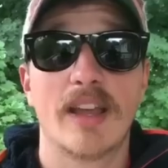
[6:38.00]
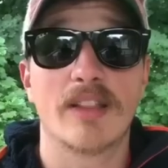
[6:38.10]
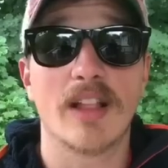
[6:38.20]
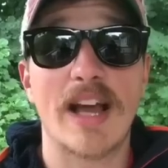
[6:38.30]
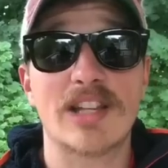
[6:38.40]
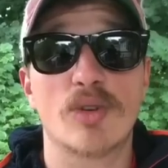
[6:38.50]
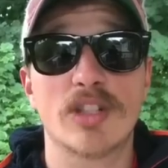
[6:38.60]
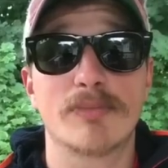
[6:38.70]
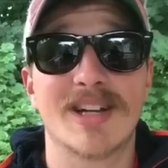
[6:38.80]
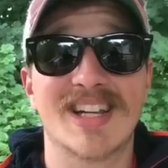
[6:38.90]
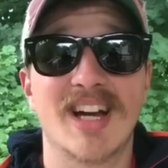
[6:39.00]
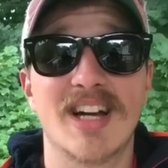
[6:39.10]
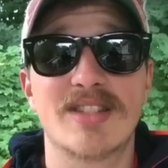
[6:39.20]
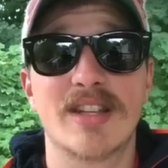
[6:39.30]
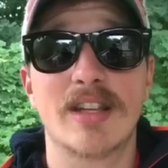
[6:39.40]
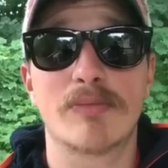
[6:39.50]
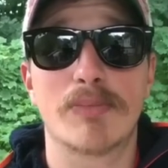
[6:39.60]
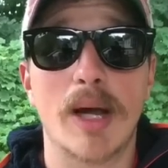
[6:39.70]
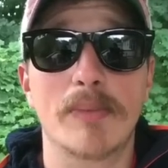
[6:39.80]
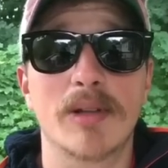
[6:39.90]
The last question by Kanzi, and
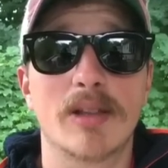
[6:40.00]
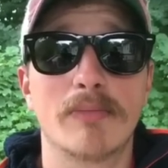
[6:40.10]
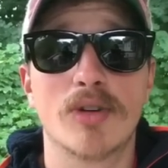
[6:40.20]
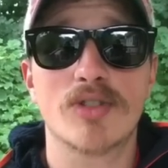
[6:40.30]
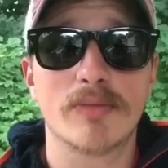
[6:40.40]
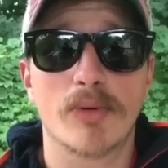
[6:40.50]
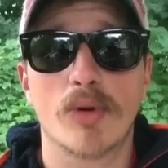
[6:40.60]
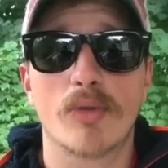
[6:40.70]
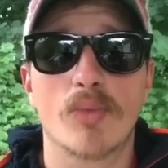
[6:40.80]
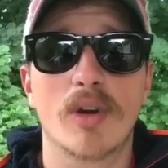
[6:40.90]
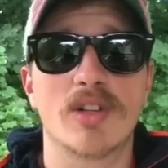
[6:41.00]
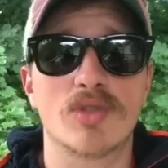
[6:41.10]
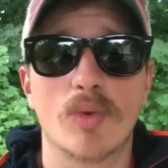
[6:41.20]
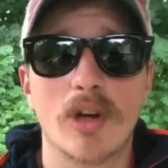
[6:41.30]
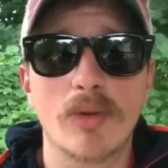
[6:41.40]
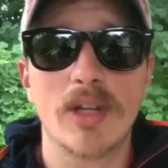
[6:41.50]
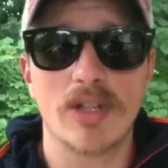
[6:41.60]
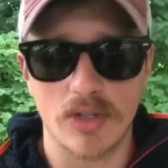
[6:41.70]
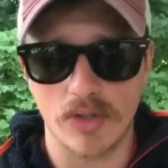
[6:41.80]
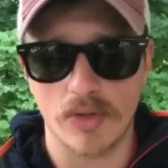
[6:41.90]
probably the most important one, is what do we
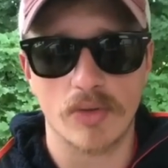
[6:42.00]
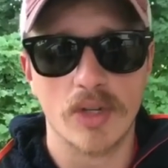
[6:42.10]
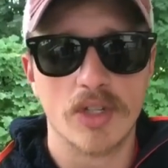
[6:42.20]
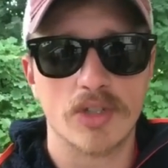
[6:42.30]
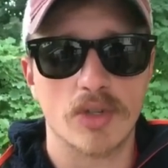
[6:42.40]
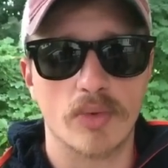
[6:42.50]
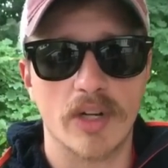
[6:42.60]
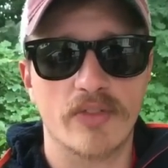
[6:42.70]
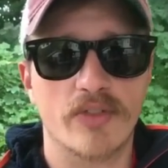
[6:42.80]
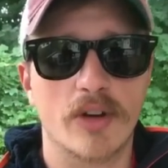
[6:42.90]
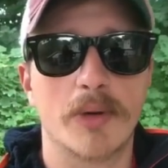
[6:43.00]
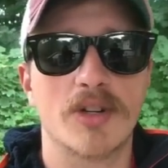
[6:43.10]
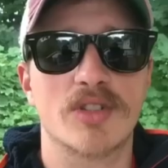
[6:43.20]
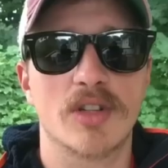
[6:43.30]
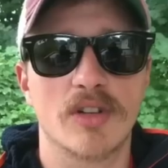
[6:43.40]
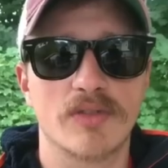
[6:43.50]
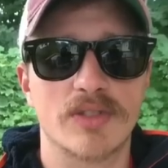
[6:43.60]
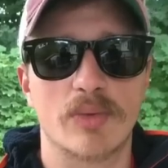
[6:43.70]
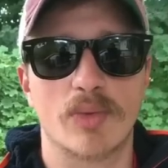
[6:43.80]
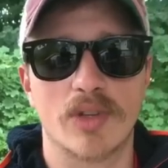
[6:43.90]
do to reaffirm
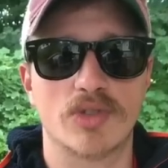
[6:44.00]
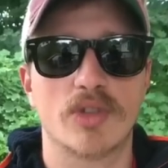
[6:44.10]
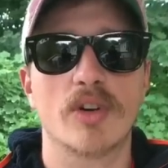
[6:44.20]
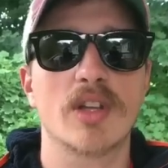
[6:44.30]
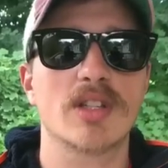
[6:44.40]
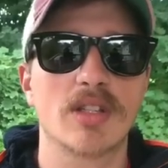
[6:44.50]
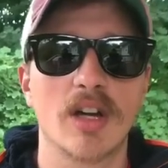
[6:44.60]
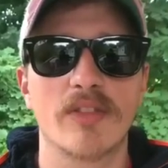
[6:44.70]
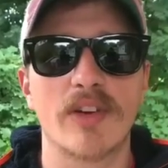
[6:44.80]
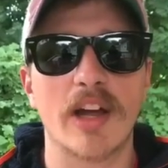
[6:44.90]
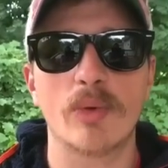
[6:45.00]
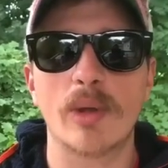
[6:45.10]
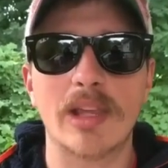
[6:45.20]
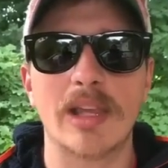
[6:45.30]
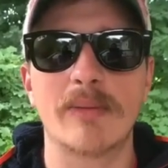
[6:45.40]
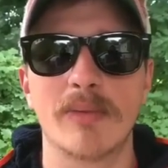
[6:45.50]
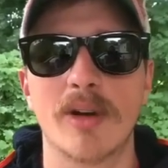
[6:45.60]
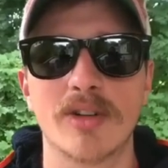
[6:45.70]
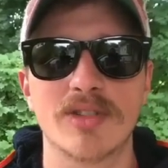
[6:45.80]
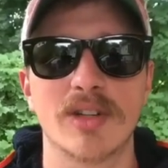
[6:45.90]
ourselves when the trail gets tough? How do we keep
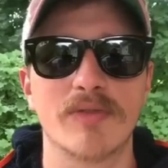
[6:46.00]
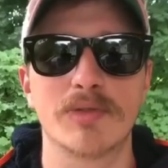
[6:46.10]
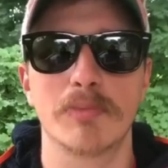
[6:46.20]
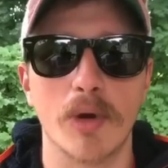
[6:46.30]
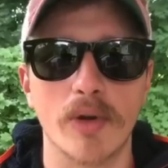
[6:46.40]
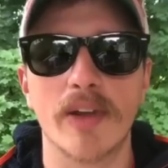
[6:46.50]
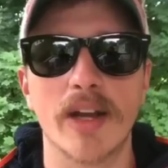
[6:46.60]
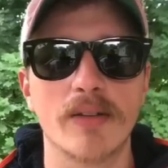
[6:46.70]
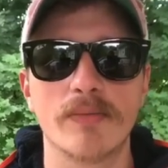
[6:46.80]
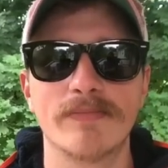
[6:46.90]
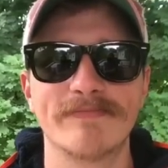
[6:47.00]
ourselves motivated?